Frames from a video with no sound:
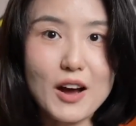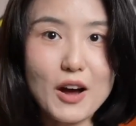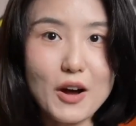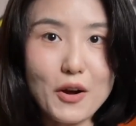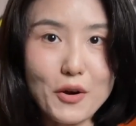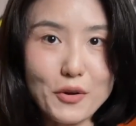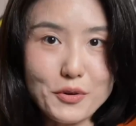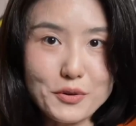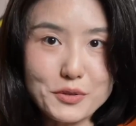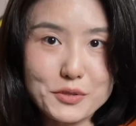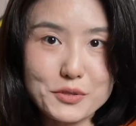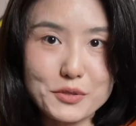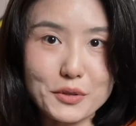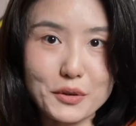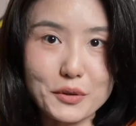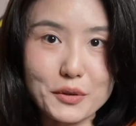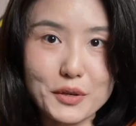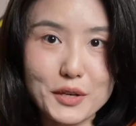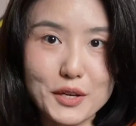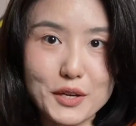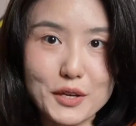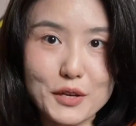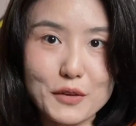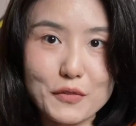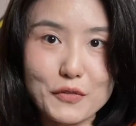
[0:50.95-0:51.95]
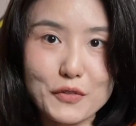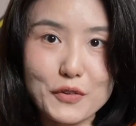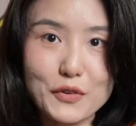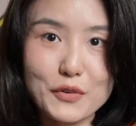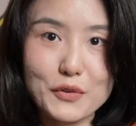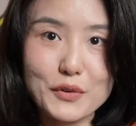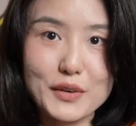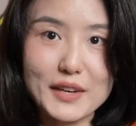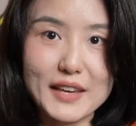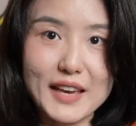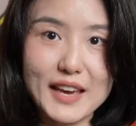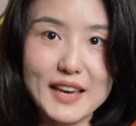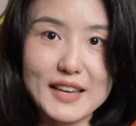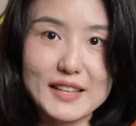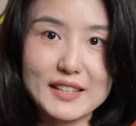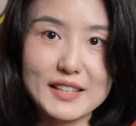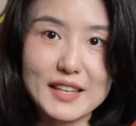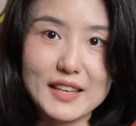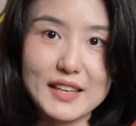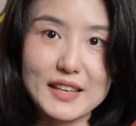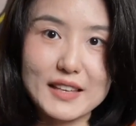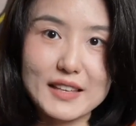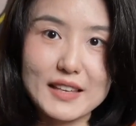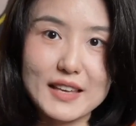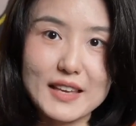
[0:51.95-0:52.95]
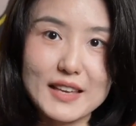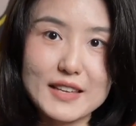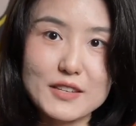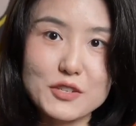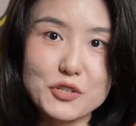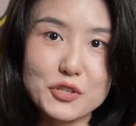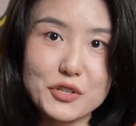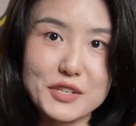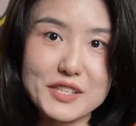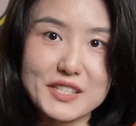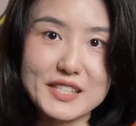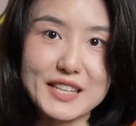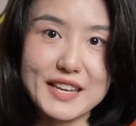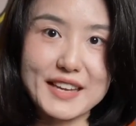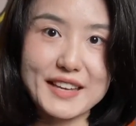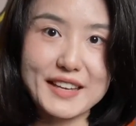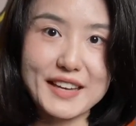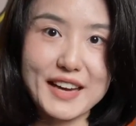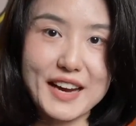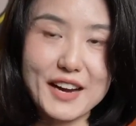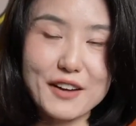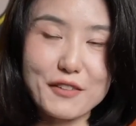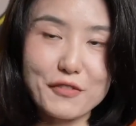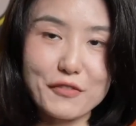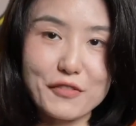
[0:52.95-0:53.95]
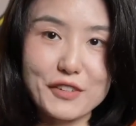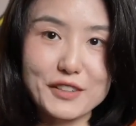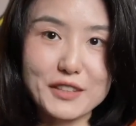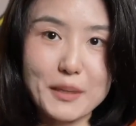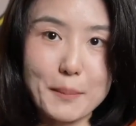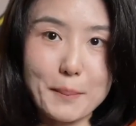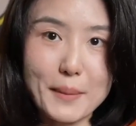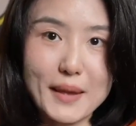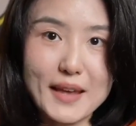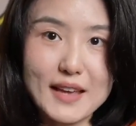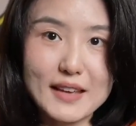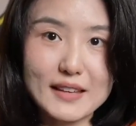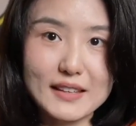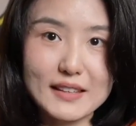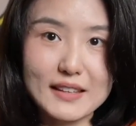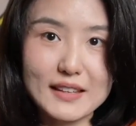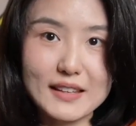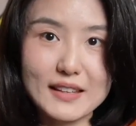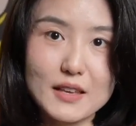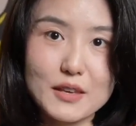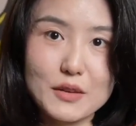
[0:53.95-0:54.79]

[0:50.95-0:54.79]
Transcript: Also, if you gain the interest income from the bank,